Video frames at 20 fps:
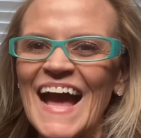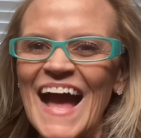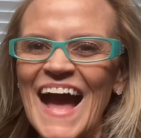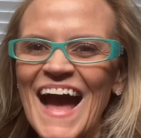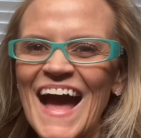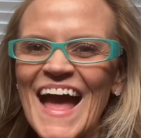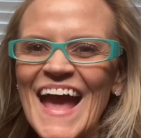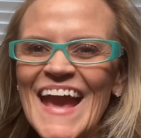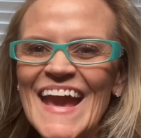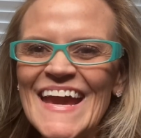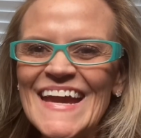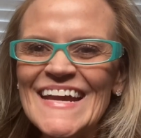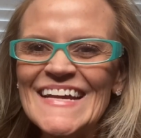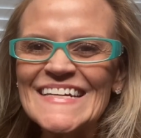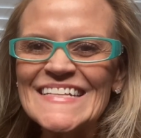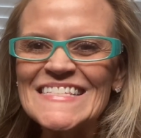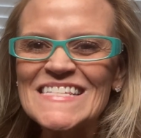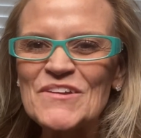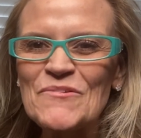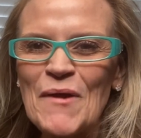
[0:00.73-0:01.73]
Hi,
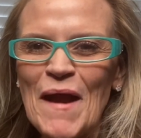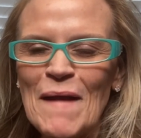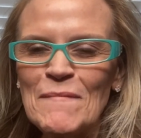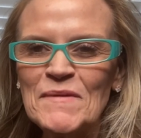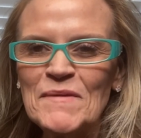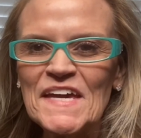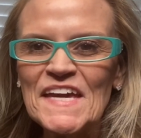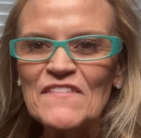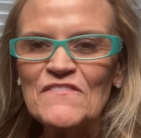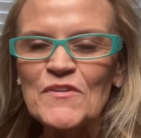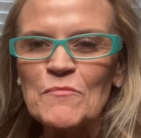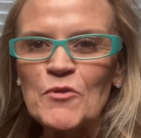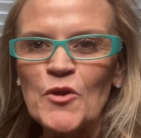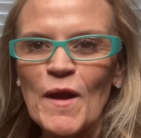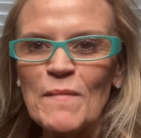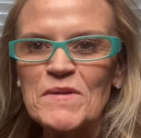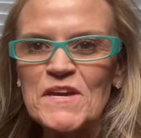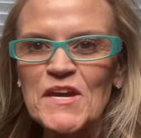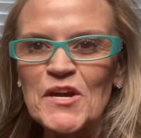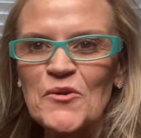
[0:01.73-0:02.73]
it's Grammy from
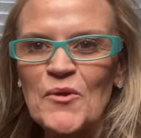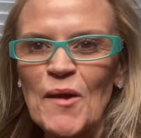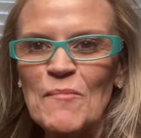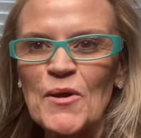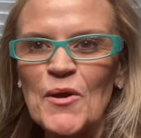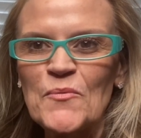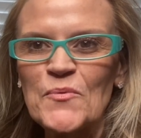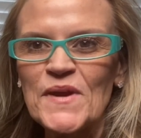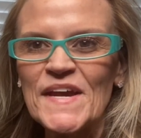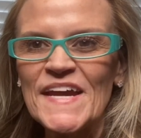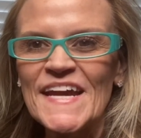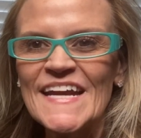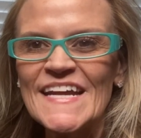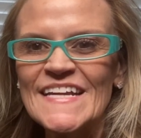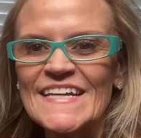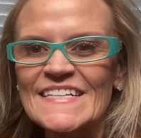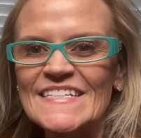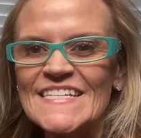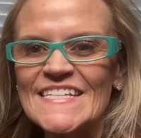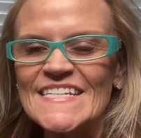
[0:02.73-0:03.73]
Grammy and Grandpa Read,
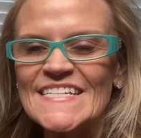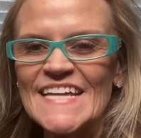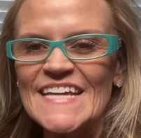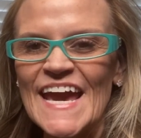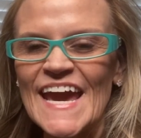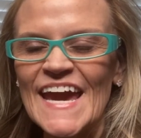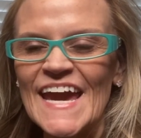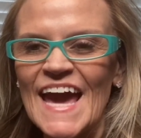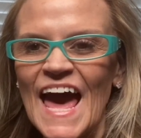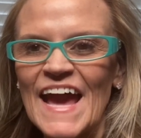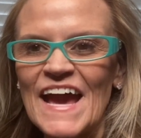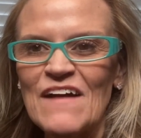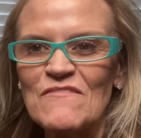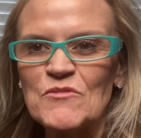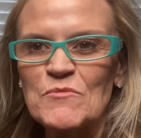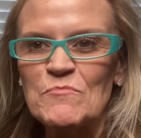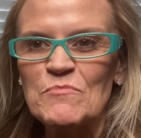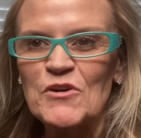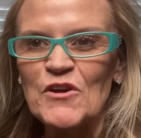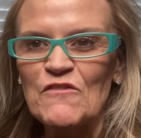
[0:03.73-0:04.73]
and today I have
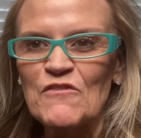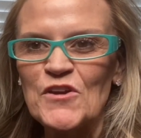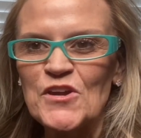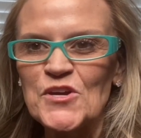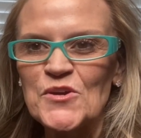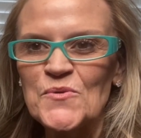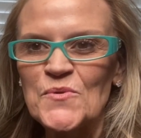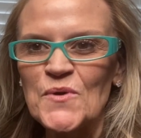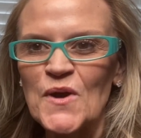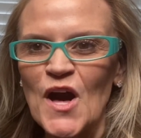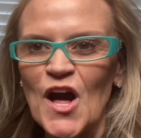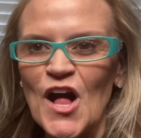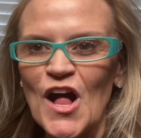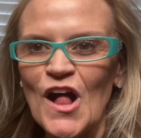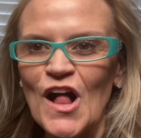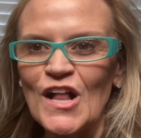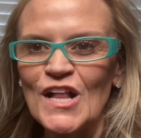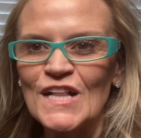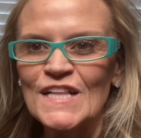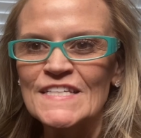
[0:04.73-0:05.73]
a book for you
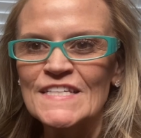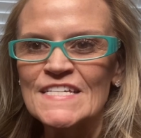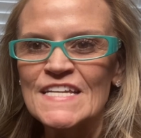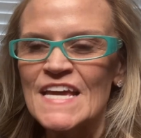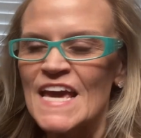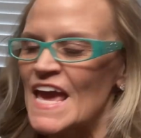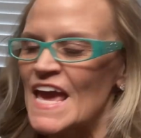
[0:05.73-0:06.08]
called